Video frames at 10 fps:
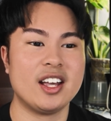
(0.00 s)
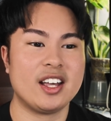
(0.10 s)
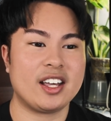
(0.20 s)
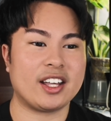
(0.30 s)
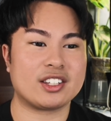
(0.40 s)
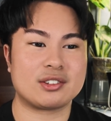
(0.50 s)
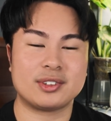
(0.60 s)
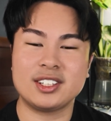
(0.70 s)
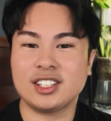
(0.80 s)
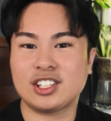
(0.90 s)
It's
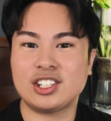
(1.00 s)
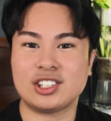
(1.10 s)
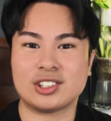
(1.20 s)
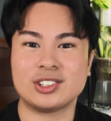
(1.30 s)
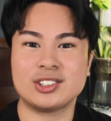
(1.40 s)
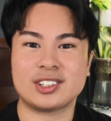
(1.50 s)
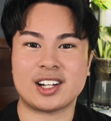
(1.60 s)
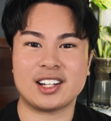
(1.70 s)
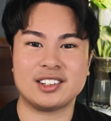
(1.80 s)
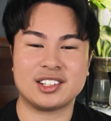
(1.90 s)
really cute.
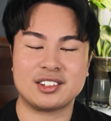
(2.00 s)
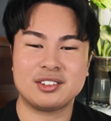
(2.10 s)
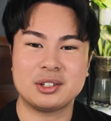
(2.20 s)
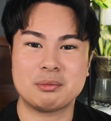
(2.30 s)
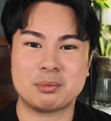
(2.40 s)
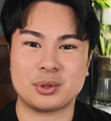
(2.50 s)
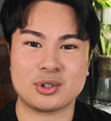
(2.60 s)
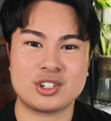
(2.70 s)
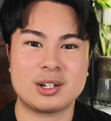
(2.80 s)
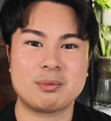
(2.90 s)
I love the bowl
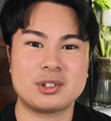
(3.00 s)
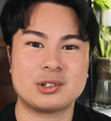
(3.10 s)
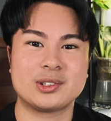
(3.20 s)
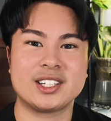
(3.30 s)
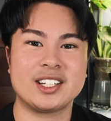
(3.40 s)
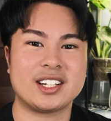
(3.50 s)
shape to it,